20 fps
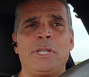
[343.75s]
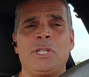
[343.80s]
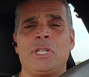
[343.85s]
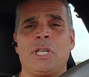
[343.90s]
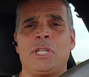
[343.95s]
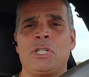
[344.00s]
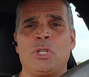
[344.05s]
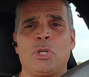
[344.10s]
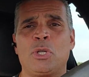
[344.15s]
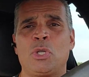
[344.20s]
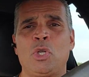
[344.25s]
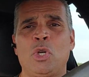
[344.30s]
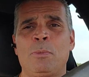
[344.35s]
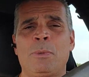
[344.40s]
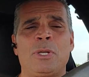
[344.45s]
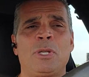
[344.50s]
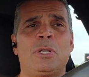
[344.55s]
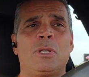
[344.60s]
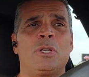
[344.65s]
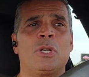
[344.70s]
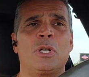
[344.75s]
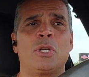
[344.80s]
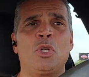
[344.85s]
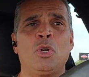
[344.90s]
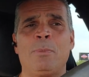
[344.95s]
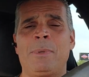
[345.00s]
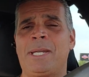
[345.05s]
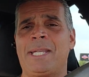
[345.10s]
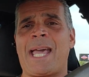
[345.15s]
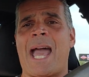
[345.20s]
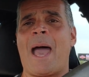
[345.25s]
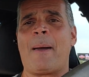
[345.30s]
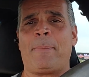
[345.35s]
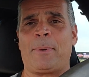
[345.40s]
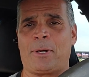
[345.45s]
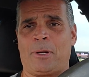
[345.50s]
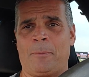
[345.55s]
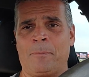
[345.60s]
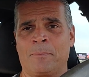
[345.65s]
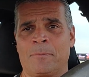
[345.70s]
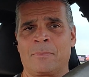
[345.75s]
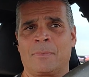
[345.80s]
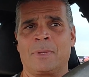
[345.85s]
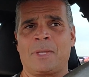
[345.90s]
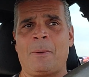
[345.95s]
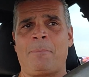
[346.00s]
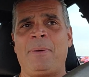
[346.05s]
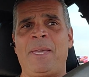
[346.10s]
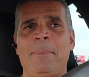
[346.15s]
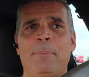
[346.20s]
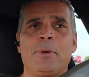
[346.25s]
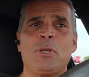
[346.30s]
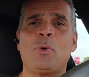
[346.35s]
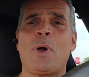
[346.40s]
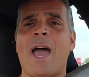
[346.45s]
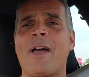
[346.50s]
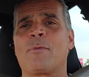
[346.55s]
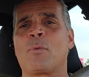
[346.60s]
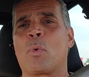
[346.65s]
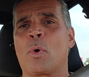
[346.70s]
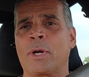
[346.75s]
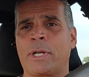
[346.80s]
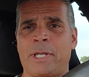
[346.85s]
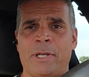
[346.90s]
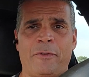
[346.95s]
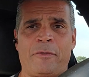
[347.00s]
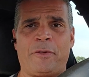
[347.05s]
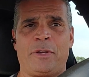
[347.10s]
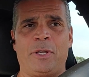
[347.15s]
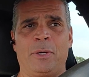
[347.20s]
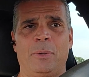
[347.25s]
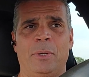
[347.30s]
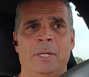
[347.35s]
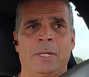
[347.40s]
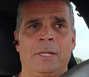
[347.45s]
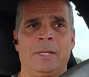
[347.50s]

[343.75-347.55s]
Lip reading: is your human capital, the people you have working for you,